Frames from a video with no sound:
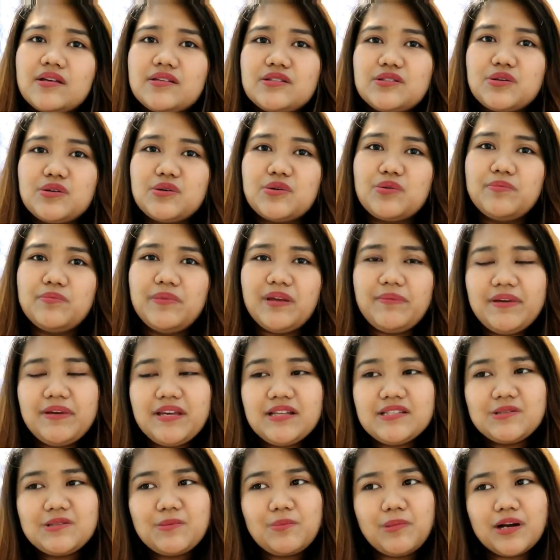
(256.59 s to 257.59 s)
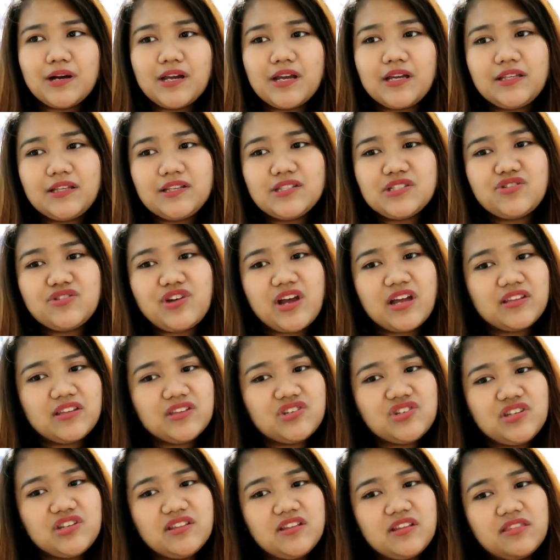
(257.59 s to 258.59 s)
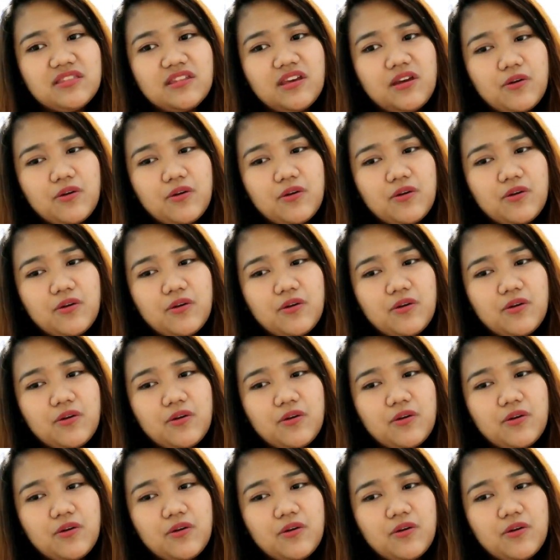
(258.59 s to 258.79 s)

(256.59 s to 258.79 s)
So maybe it's a marketing strategy that